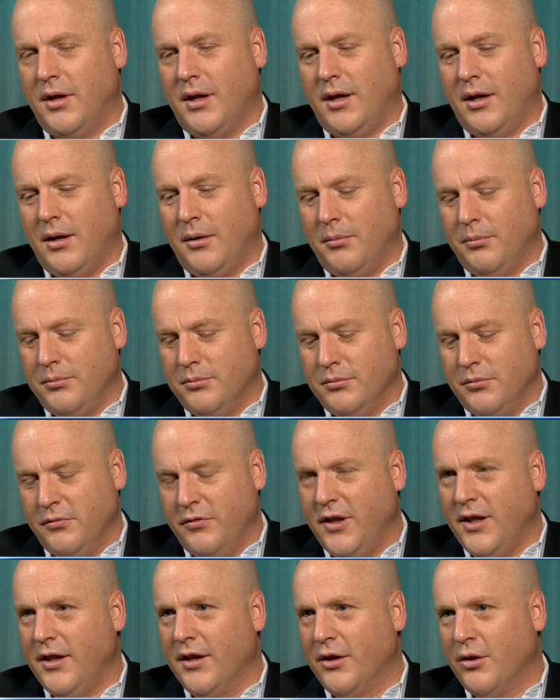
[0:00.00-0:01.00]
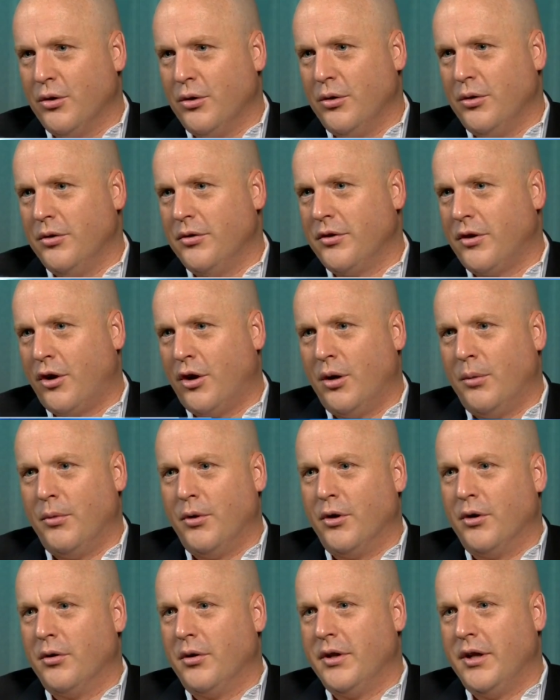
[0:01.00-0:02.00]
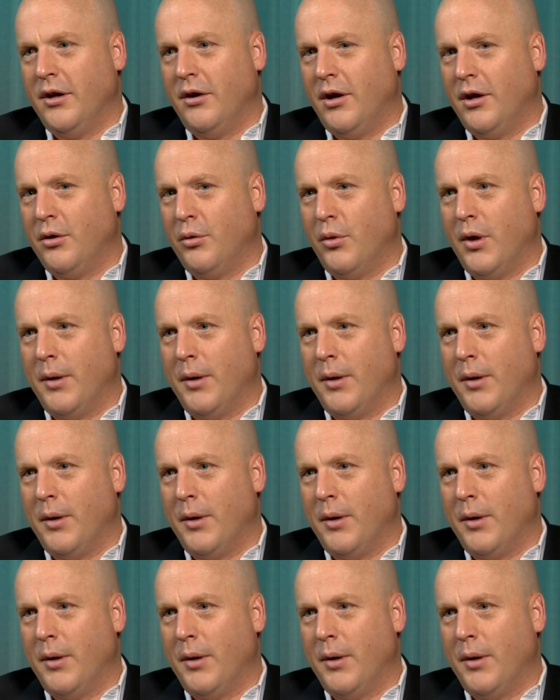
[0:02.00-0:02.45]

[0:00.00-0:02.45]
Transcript: um, vehicles, armor, you know, other